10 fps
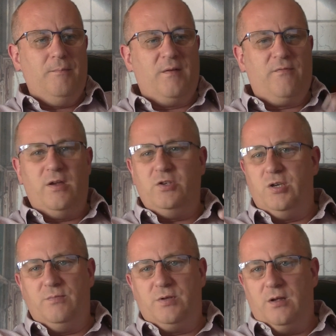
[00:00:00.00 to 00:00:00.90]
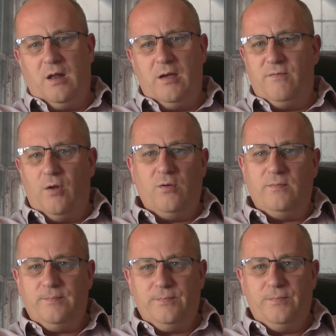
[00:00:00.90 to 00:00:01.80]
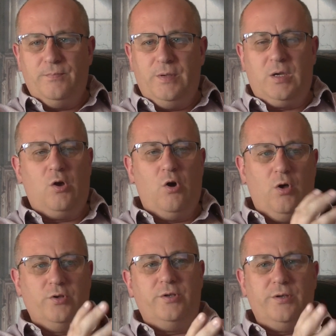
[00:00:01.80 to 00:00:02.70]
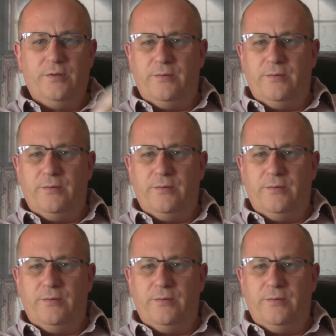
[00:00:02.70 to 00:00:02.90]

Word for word: my friendships are lifelong, because